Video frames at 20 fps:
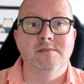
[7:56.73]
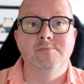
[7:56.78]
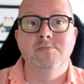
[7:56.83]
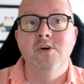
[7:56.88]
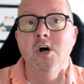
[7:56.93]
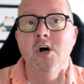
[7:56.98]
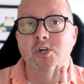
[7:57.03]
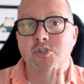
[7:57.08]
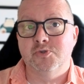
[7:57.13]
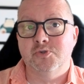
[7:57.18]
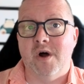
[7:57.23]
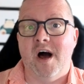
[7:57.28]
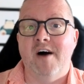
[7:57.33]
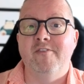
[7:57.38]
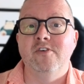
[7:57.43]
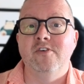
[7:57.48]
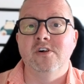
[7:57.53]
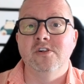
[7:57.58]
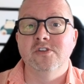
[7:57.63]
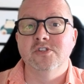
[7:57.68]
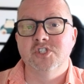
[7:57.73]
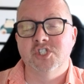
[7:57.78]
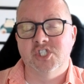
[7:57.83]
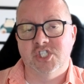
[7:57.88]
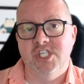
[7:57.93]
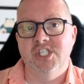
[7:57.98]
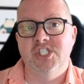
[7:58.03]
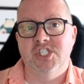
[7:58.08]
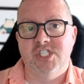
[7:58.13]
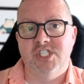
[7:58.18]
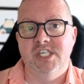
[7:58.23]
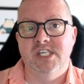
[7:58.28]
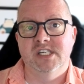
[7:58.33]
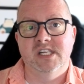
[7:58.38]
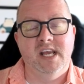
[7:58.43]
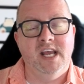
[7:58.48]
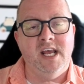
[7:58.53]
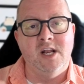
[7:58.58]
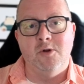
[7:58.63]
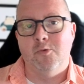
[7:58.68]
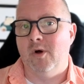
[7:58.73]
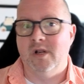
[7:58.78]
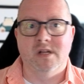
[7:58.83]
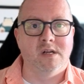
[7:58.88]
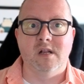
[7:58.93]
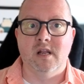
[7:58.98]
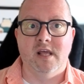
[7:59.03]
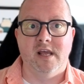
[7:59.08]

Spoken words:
travel cheat sheet in one click,